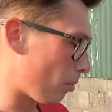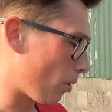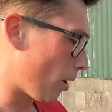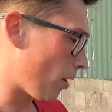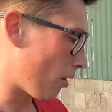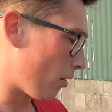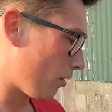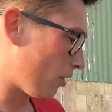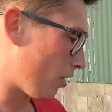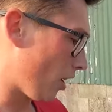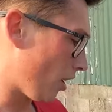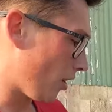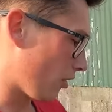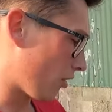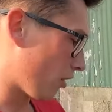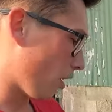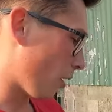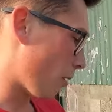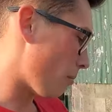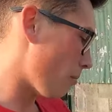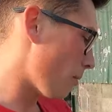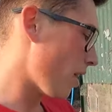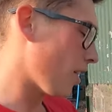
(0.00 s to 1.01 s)
protein,
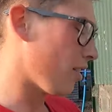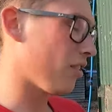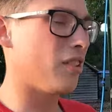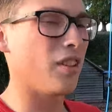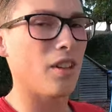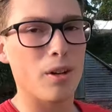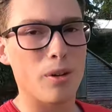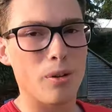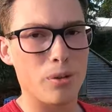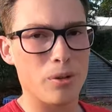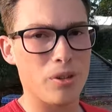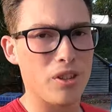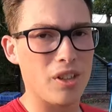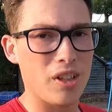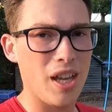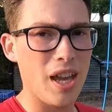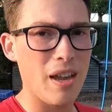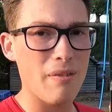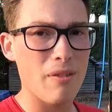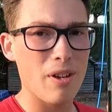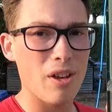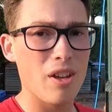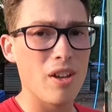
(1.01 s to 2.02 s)
so mixing it all
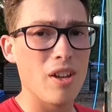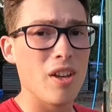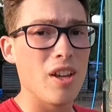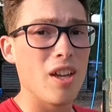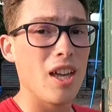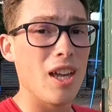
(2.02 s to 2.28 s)
together,